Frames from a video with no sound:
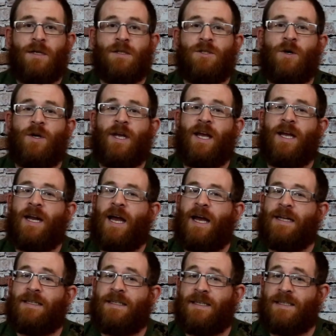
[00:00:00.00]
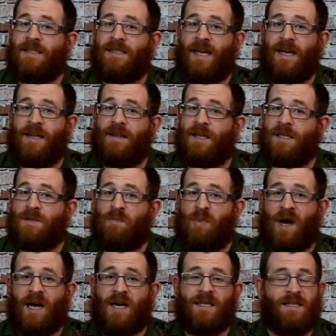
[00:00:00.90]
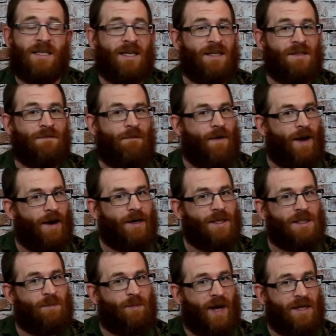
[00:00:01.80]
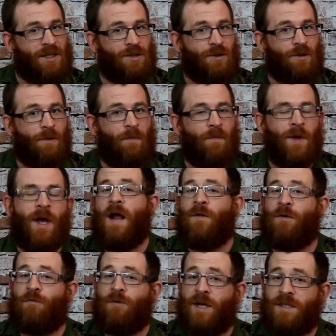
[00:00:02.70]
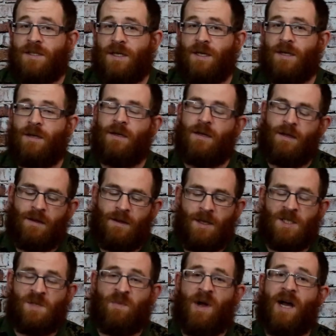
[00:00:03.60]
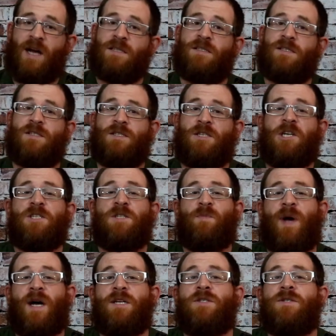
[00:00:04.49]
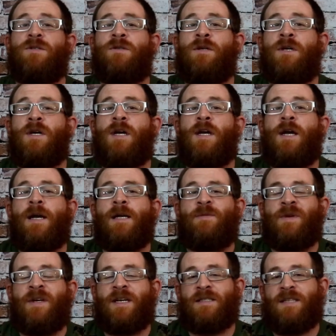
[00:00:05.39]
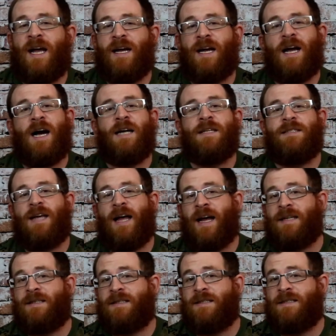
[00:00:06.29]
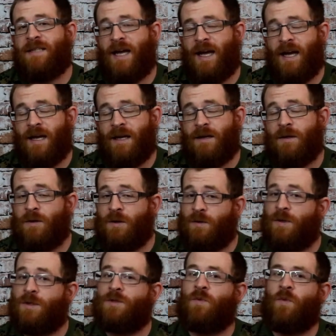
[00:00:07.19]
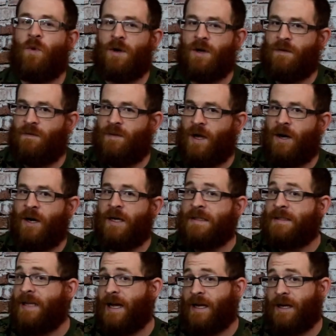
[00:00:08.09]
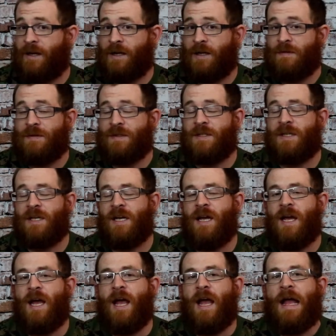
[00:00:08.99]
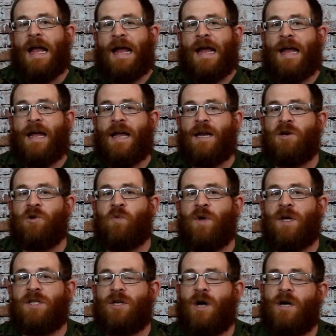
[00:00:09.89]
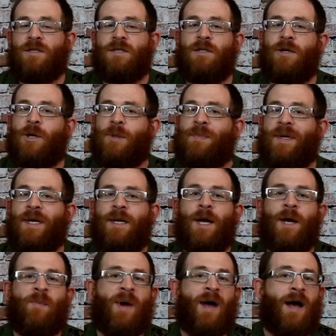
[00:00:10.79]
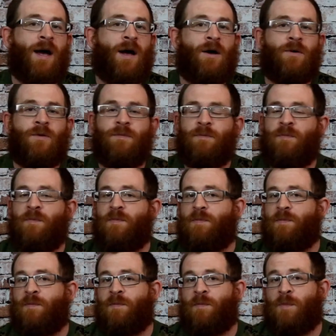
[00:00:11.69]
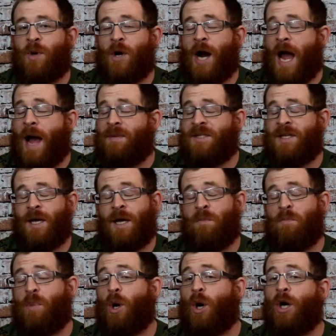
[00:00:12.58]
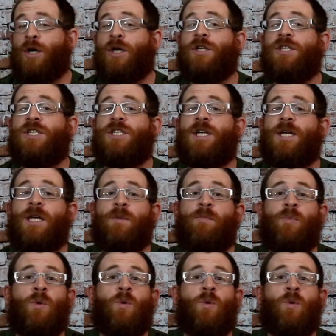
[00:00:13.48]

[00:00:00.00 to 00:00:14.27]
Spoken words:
So again, I did say this box is very special, and the reason this box is so special is because I contacted Tang, who is one of their executives, and we talked a little bit about perhaps a partnership